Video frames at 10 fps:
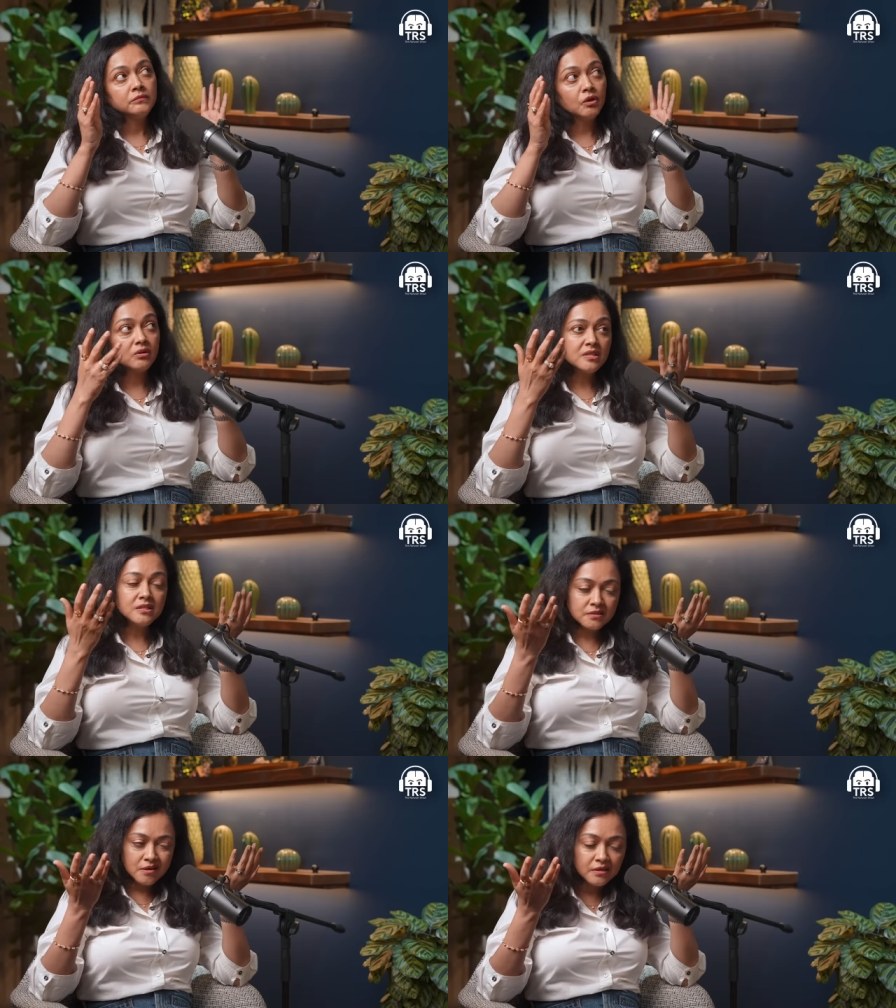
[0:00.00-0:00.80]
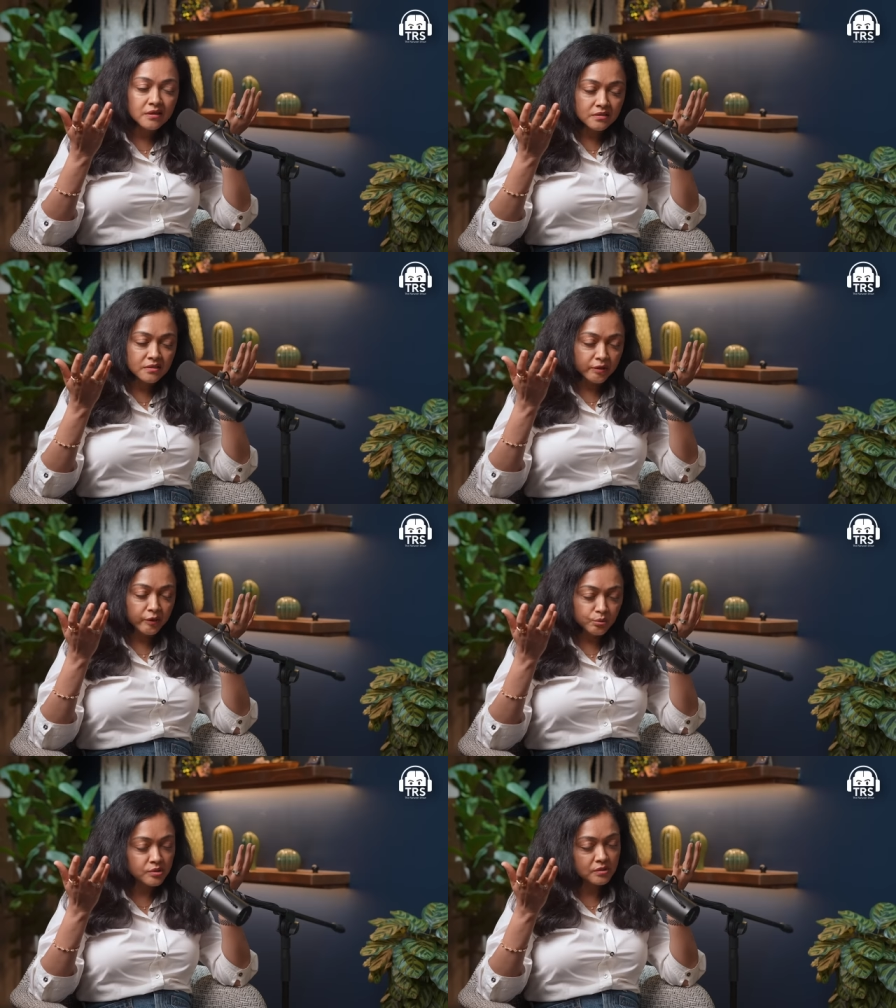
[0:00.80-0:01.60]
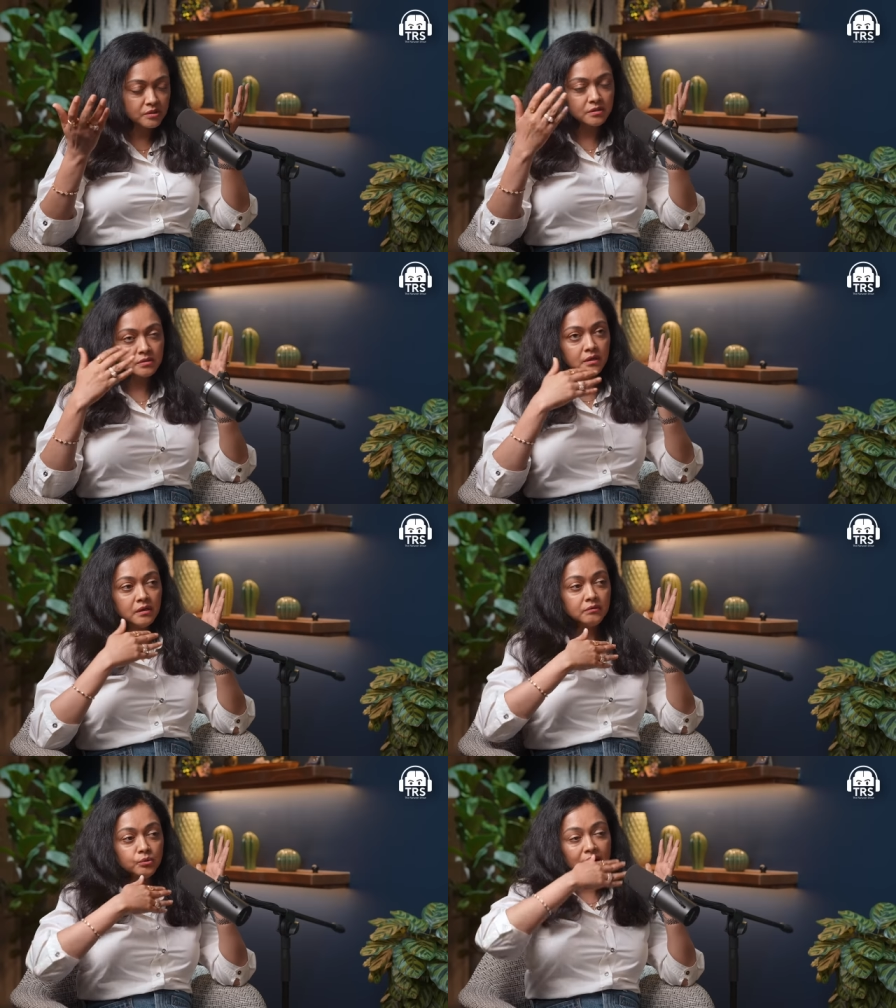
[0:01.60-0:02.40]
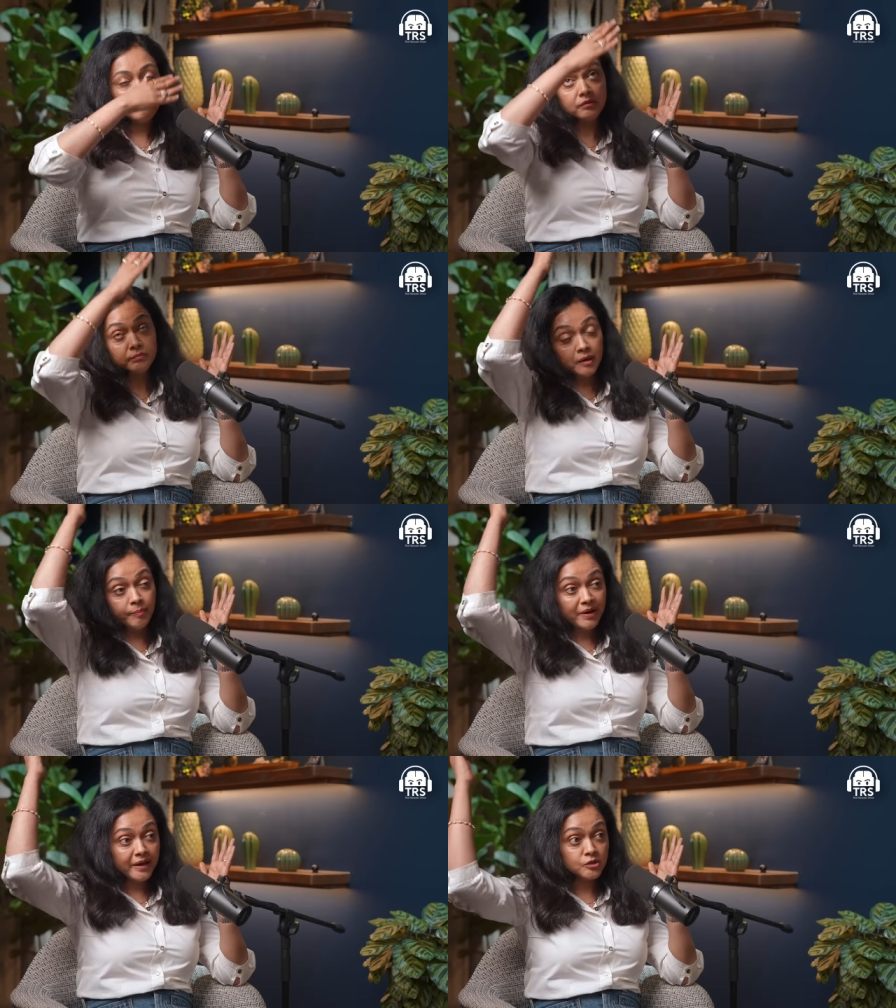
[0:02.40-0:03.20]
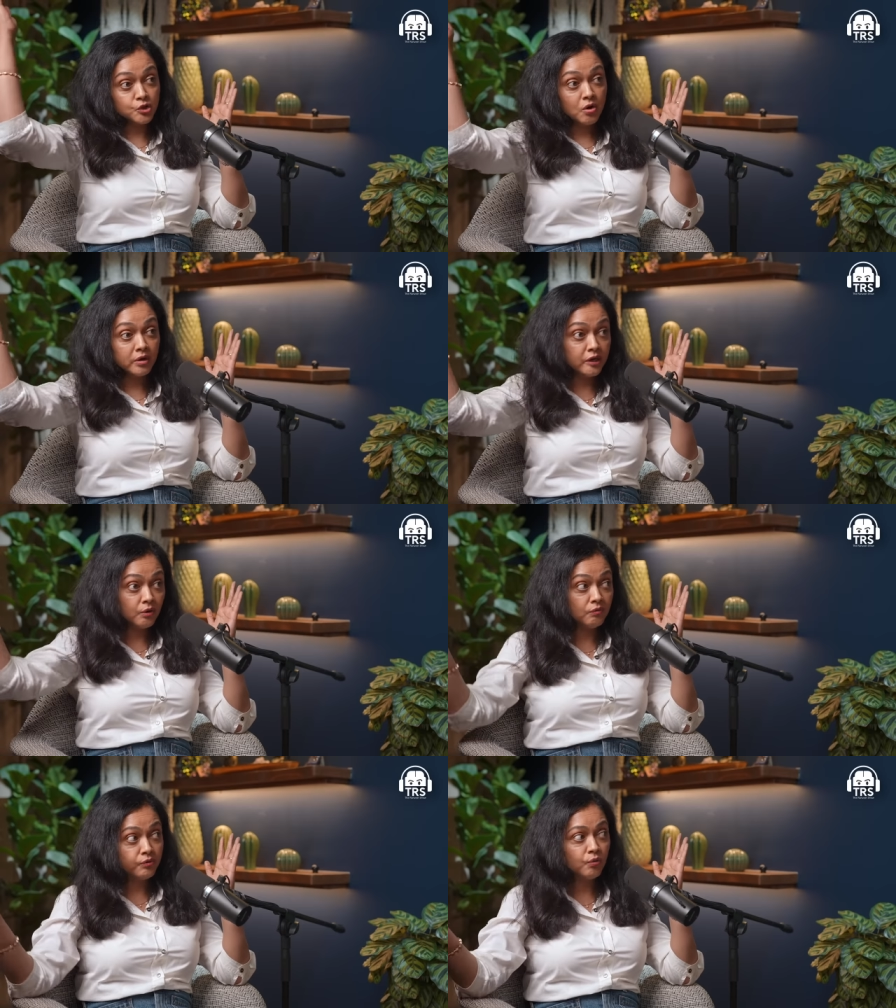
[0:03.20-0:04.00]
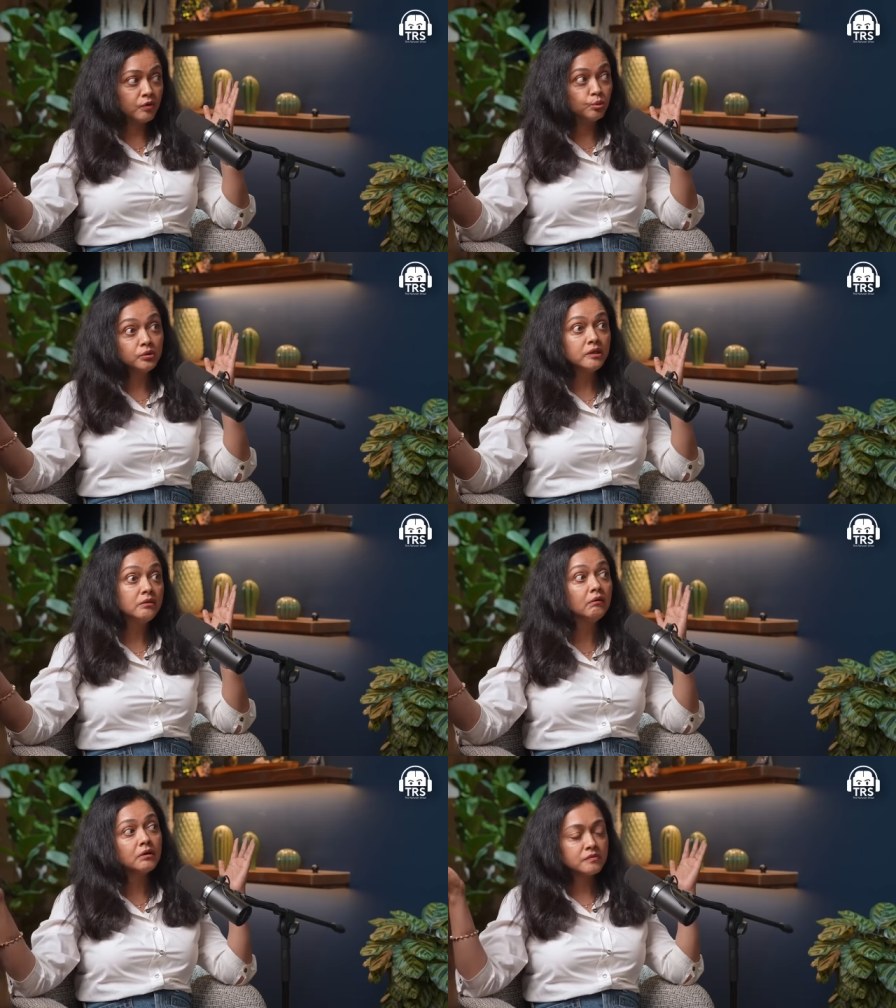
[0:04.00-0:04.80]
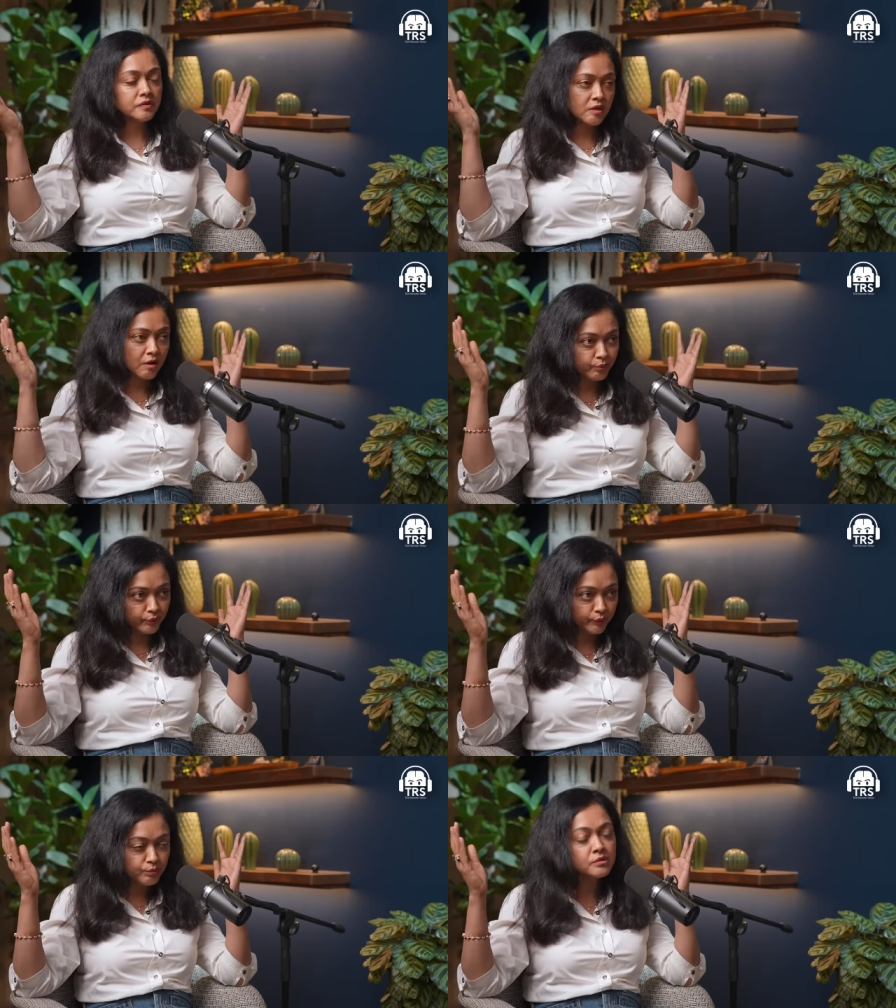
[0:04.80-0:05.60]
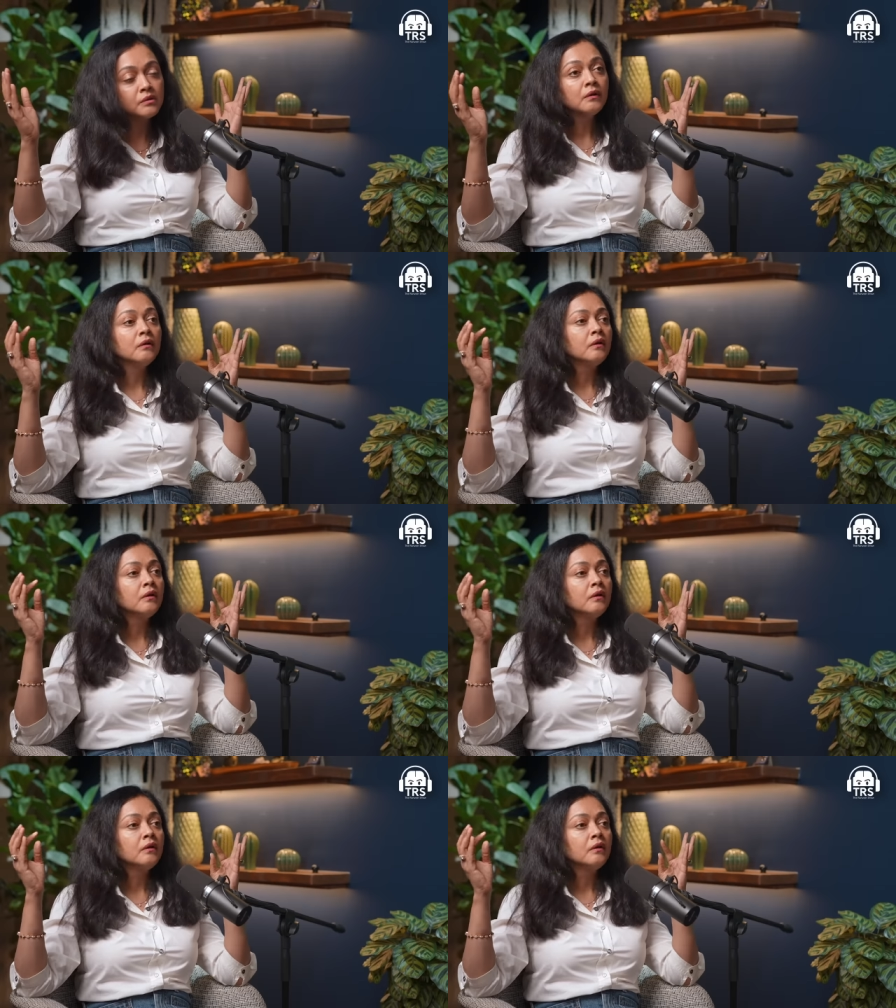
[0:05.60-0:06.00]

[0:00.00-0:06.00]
But honestly, scar doesn't reduce. You'll have to apply a strong retinol for over 2-3 years for scar to reduce.